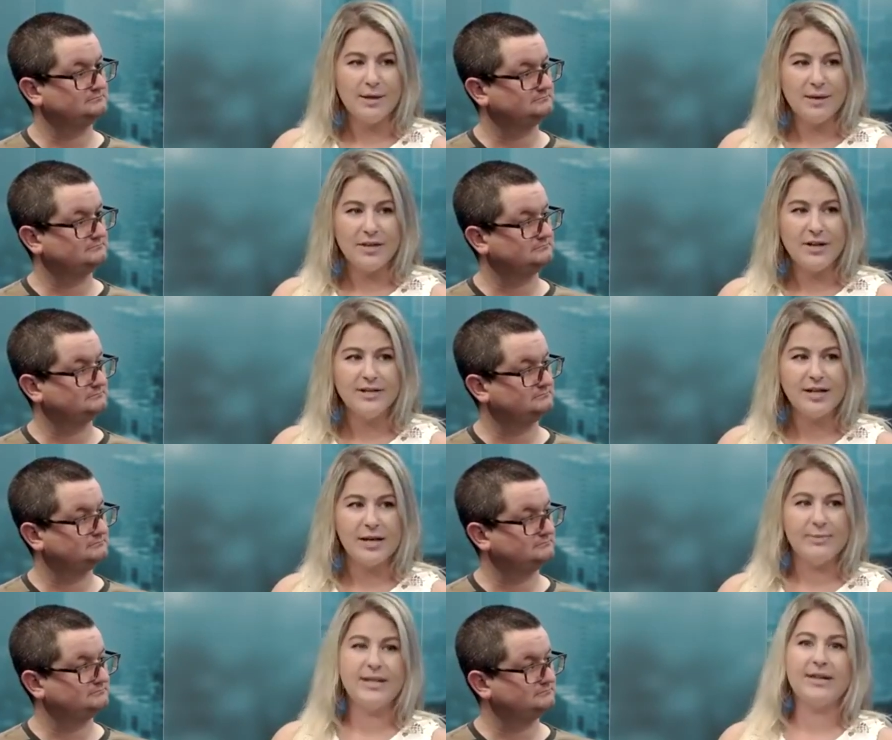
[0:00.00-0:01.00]
Speaker 1: But I think
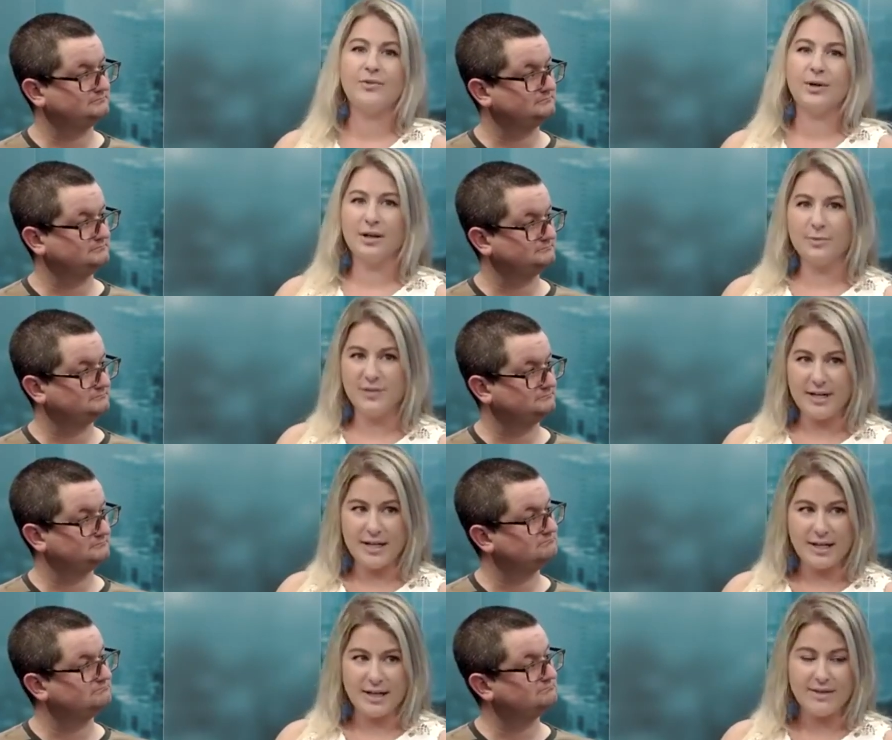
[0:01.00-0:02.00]
diabetes, when it comes to
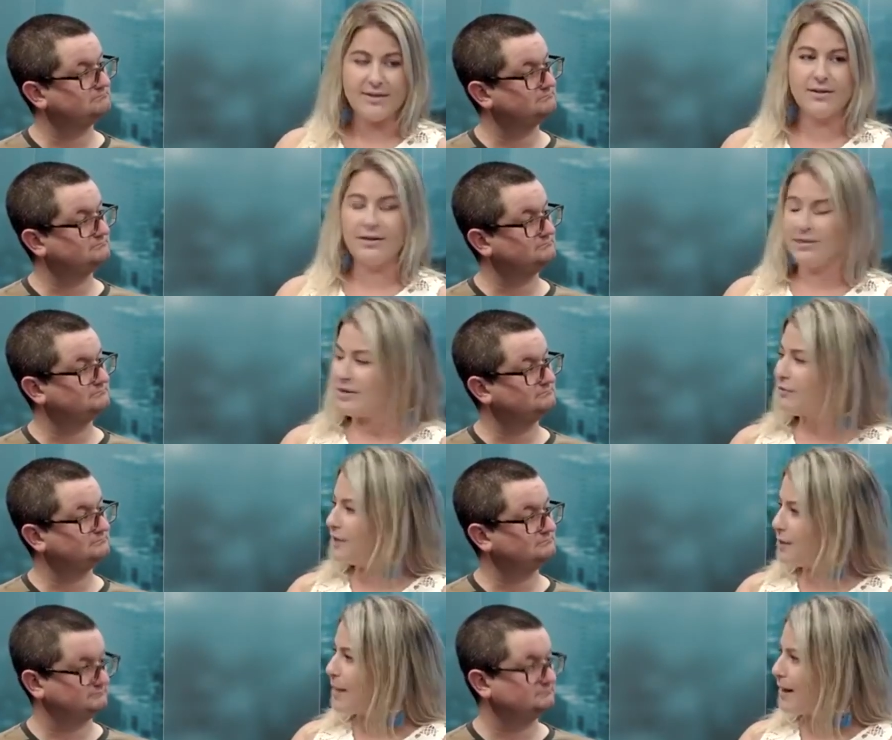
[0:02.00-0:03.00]
eating, is, is
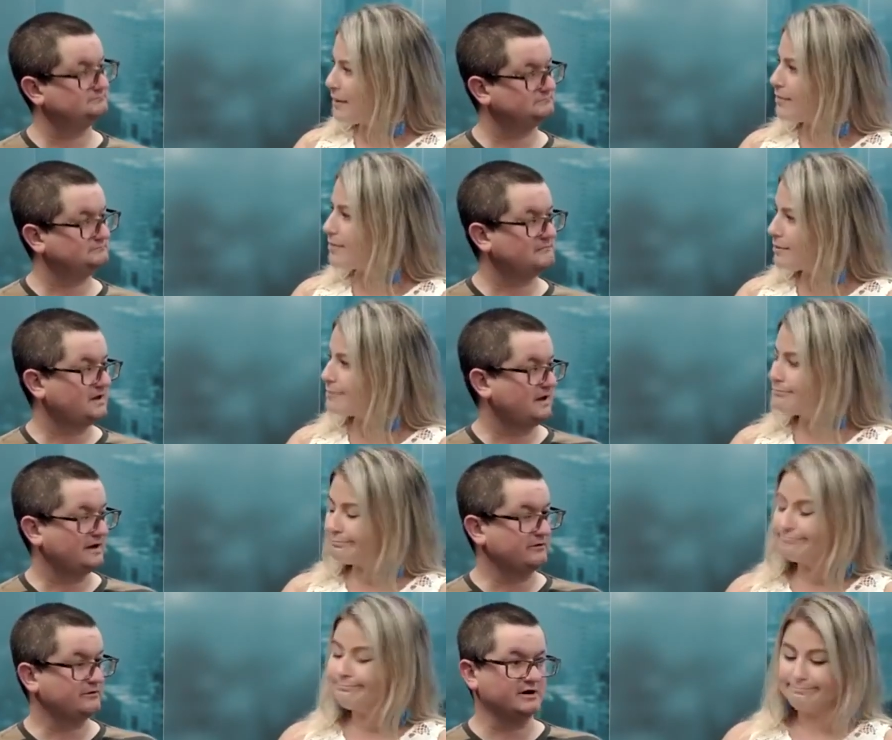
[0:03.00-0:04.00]
definitely a balance.
Speaker 2: I
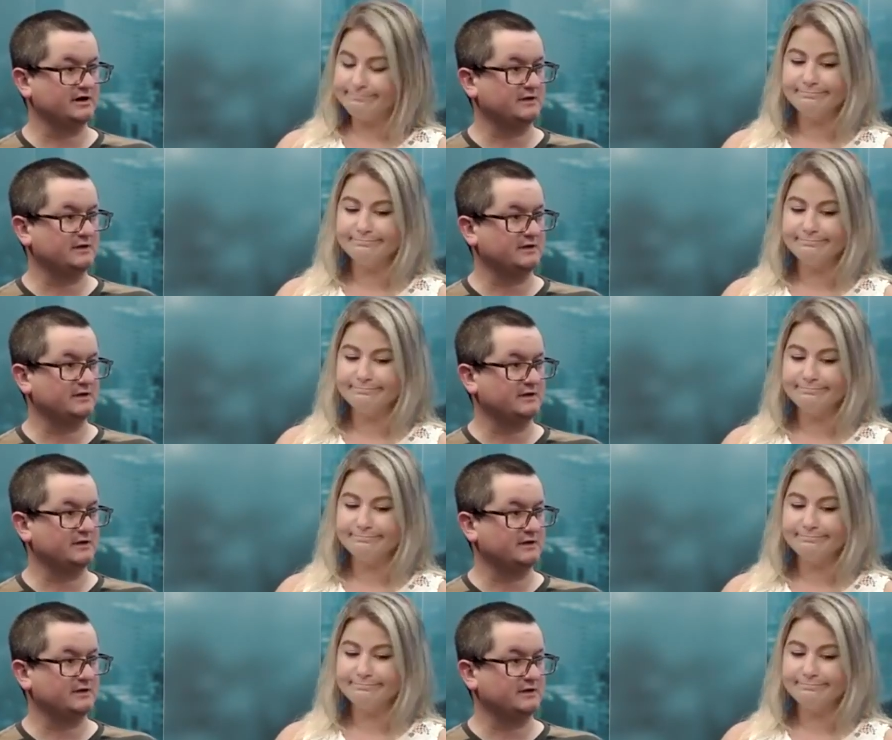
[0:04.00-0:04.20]
agree. I, I,